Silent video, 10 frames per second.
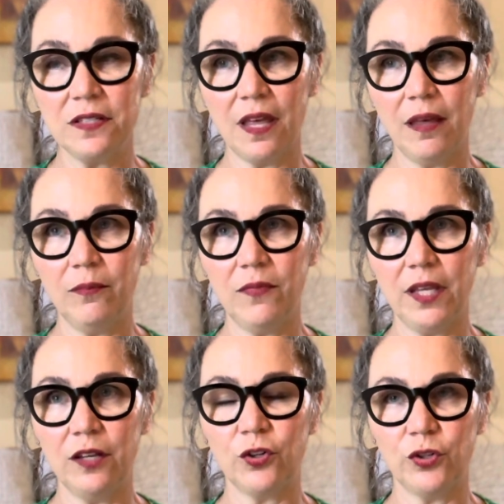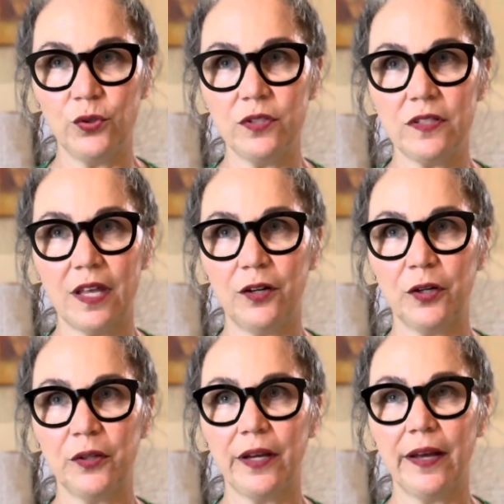them in her
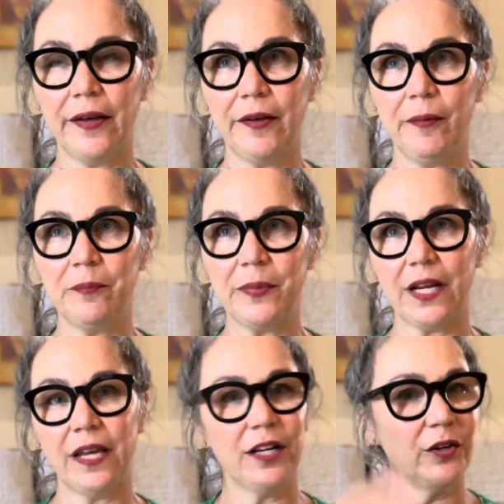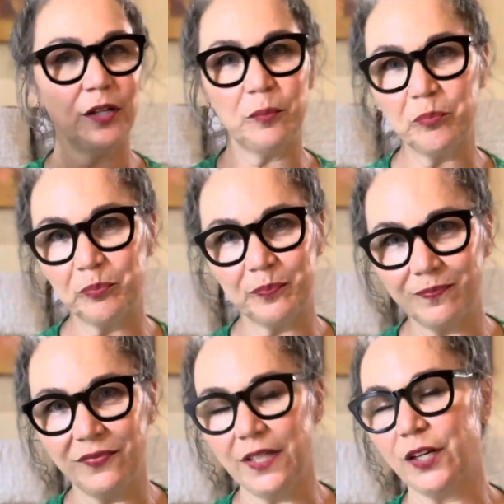newsletter, but I had already,
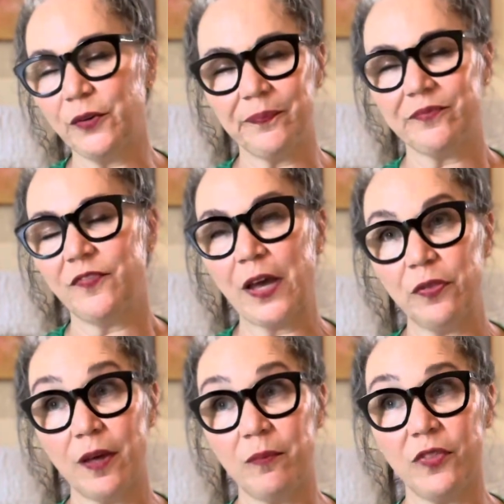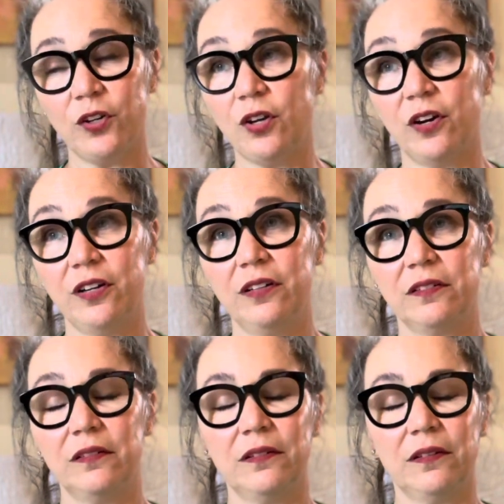you know, found them. Their yarn
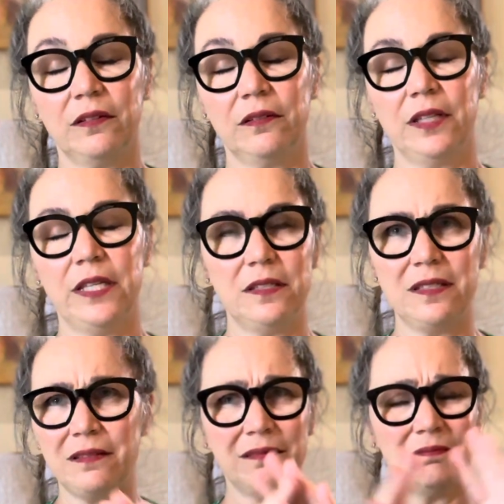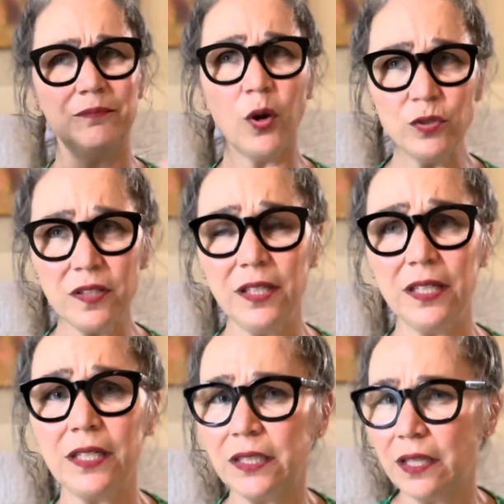is mostly
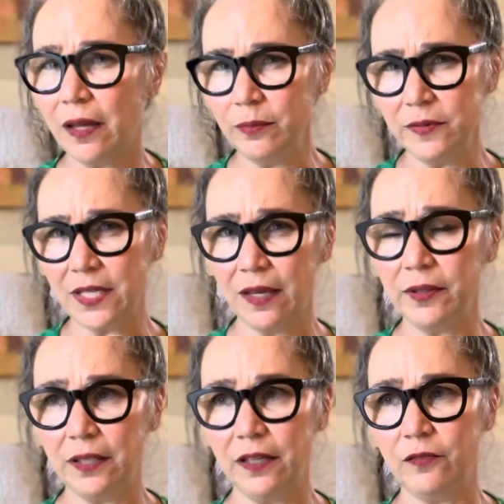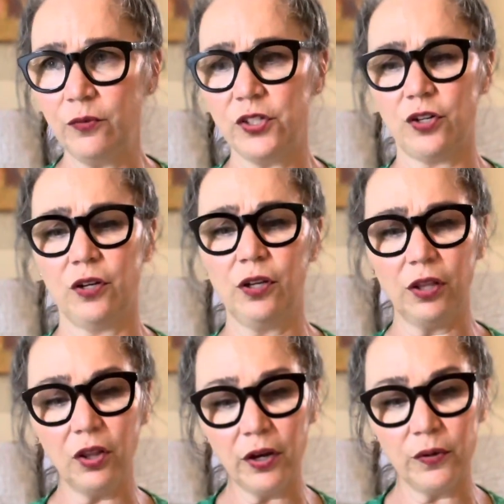in clubs, I believe, which are
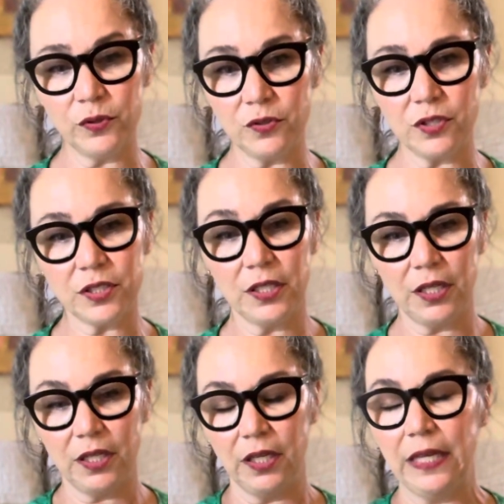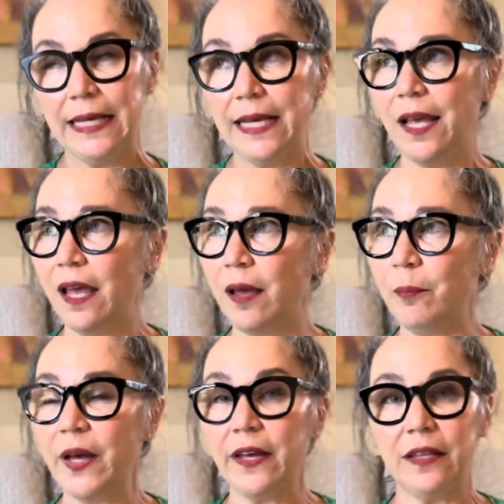closed,
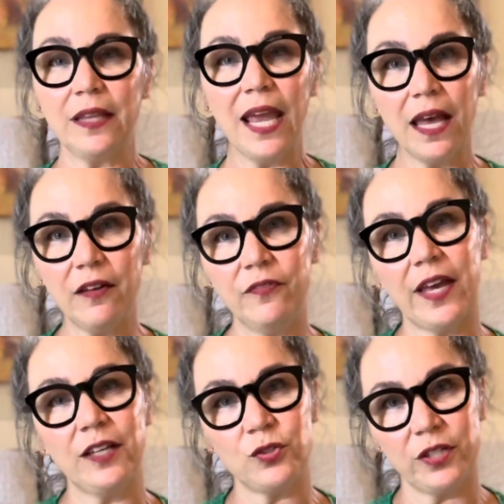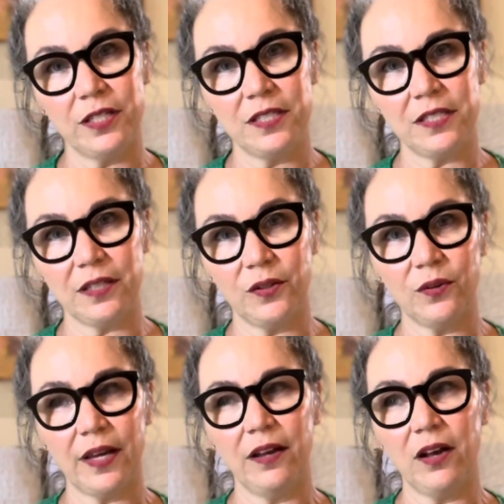but they have extras. So
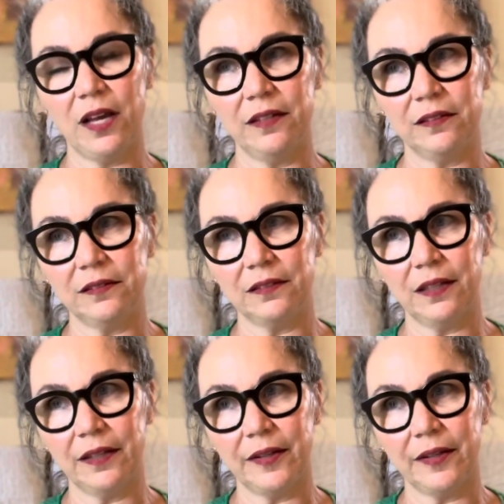I got a